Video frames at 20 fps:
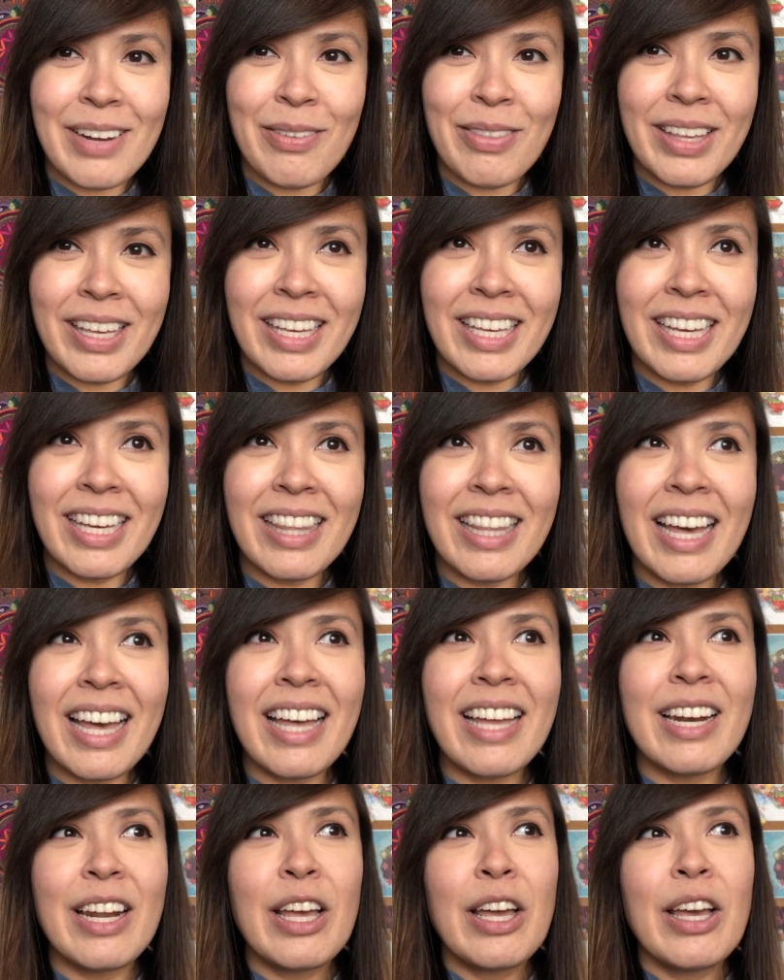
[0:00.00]
of thinking
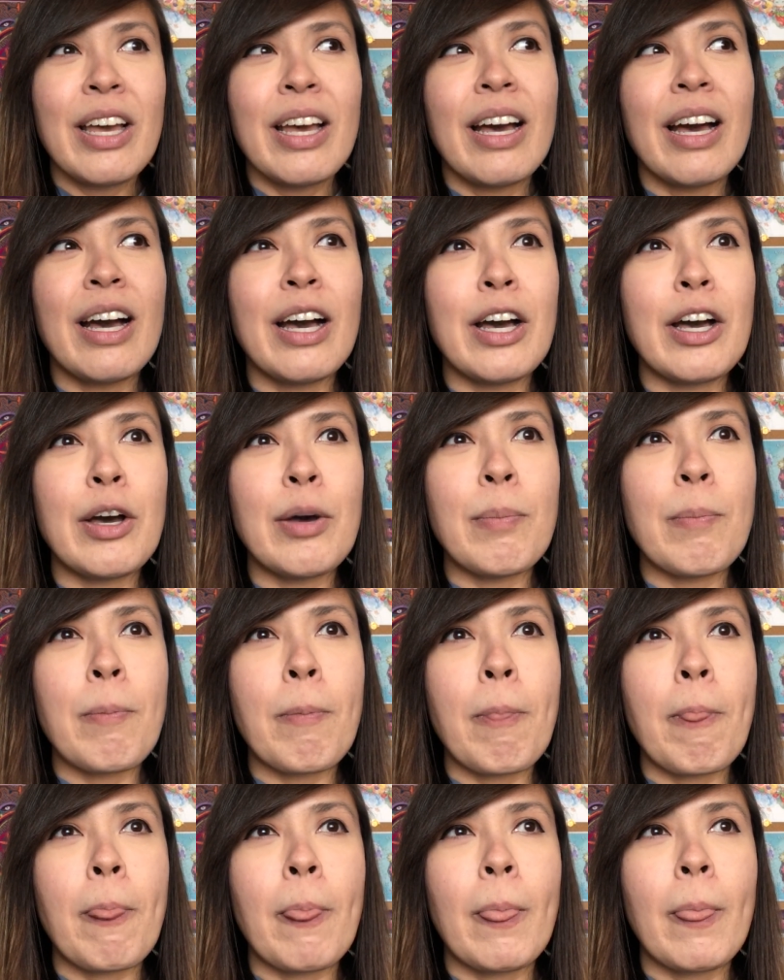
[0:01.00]
that.
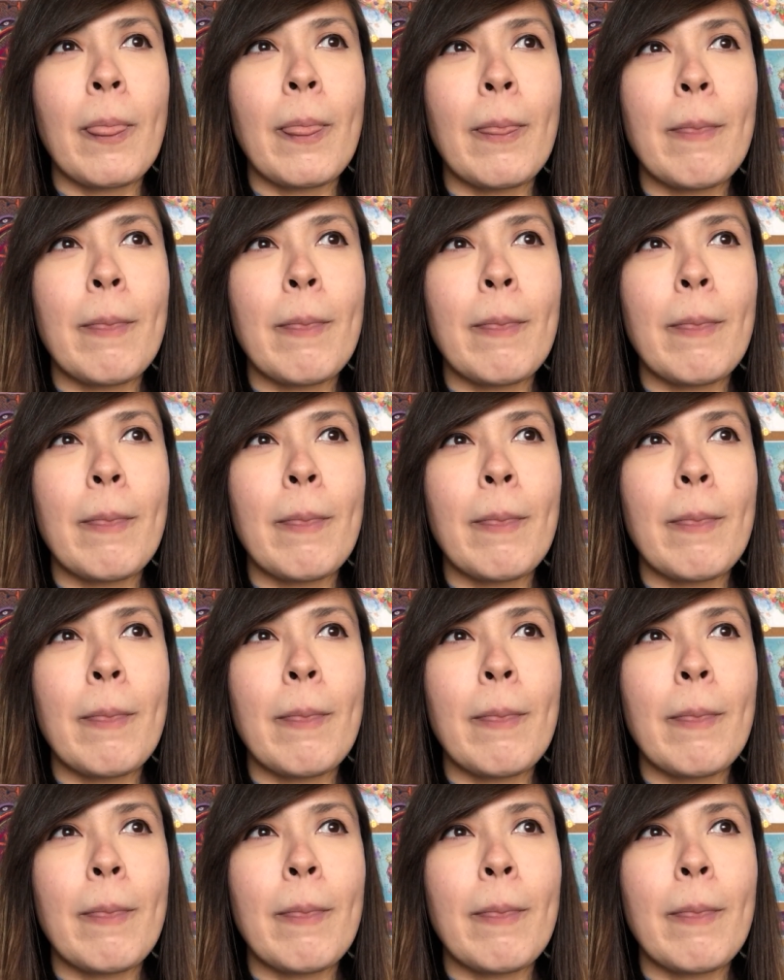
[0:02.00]
And